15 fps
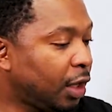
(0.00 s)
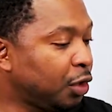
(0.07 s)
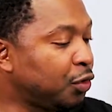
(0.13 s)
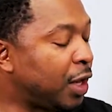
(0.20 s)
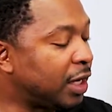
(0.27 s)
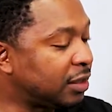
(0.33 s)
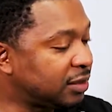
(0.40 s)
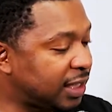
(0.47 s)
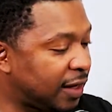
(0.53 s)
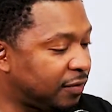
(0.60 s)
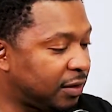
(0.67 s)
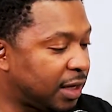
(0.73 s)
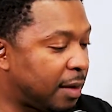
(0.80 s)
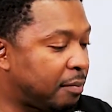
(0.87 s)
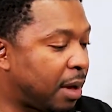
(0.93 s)
You had a
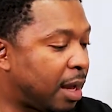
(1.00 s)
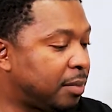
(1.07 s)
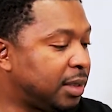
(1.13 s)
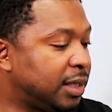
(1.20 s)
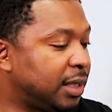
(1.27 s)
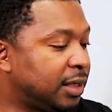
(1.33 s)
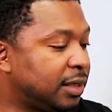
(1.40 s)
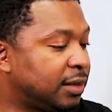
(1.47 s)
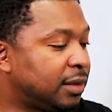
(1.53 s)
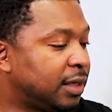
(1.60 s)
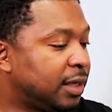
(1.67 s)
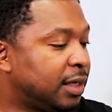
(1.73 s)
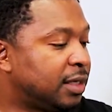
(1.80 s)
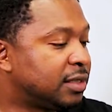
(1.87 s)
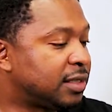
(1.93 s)
safety named Bobby Dillon.
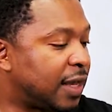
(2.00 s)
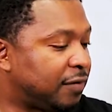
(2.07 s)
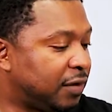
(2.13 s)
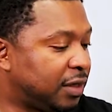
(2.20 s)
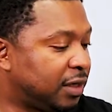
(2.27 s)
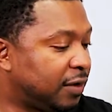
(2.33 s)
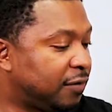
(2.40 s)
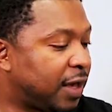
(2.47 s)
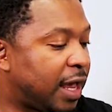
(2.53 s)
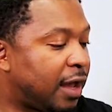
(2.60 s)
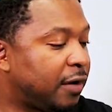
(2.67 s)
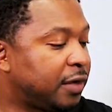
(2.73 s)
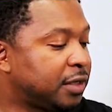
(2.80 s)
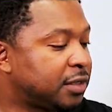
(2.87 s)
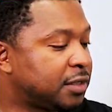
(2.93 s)
Safety Cliff
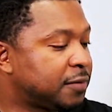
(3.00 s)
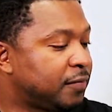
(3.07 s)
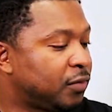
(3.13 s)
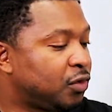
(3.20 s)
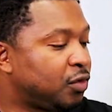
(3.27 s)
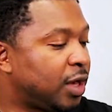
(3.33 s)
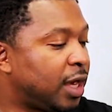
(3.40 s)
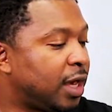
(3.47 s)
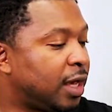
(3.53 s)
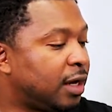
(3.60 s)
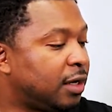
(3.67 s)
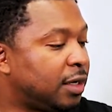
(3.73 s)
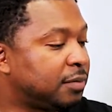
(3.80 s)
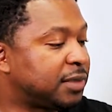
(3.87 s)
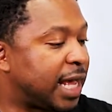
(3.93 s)
Harris. You had
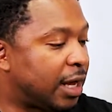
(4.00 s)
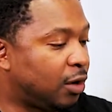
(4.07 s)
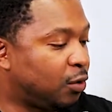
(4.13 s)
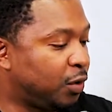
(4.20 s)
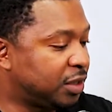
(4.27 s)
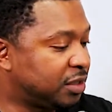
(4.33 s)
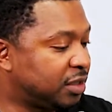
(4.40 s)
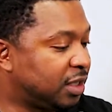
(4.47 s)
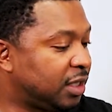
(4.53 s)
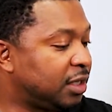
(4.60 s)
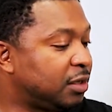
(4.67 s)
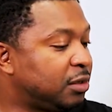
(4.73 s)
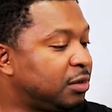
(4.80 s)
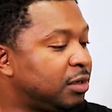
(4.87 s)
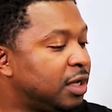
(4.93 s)
Taco Winston
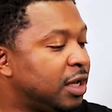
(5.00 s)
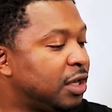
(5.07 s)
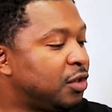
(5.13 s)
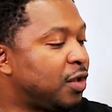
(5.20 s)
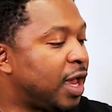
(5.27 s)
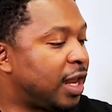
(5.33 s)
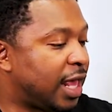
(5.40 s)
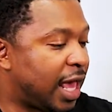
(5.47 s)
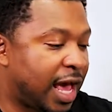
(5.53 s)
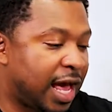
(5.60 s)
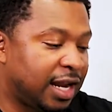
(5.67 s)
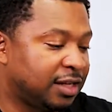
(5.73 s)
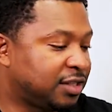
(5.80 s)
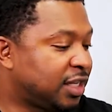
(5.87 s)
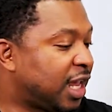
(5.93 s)
Hill. You had
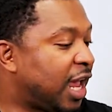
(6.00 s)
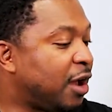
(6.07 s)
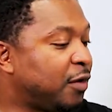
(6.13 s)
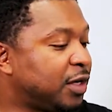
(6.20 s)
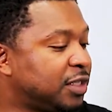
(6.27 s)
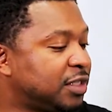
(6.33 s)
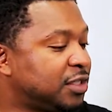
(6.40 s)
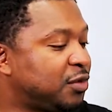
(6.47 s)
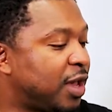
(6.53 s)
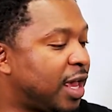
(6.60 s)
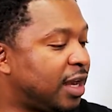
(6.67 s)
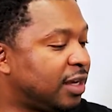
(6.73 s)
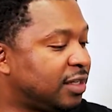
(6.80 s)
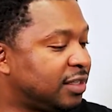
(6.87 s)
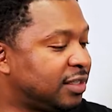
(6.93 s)
Alex Karras. You
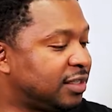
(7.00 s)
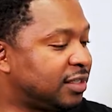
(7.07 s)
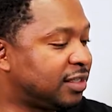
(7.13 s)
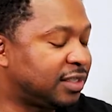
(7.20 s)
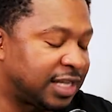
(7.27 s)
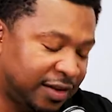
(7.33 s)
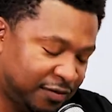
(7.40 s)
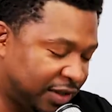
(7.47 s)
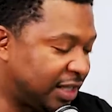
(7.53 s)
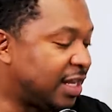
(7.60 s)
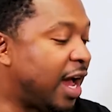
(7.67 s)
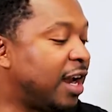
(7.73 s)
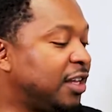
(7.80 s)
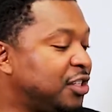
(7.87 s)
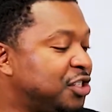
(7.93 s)
had a safety
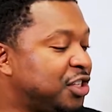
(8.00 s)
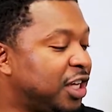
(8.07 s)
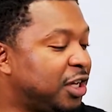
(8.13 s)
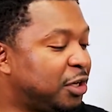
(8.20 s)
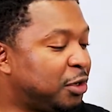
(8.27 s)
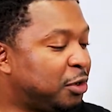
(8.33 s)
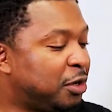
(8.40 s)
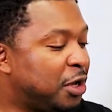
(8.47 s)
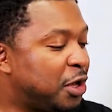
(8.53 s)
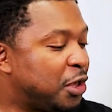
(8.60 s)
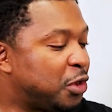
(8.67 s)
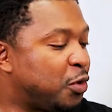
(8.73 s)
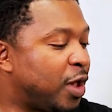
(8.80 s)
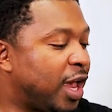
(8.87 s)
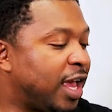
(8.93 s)
Donnie Shell.
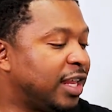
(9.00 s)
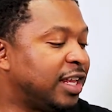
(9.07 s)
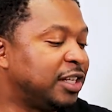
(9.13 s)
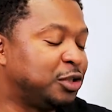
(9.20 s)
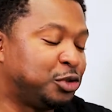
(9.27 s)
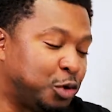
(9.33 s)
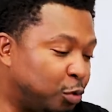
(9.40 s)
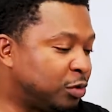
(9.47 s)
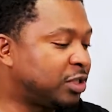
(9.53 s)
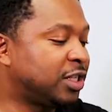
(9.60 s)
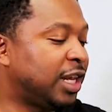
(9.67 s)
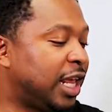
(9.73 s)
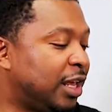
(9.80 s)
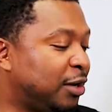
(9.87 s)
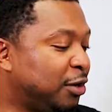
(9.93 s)
You had Duke
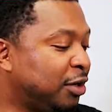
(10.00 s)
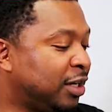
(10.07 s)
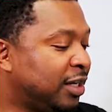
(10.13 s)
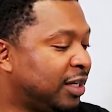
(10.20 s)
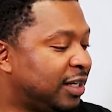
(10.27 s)
Slater.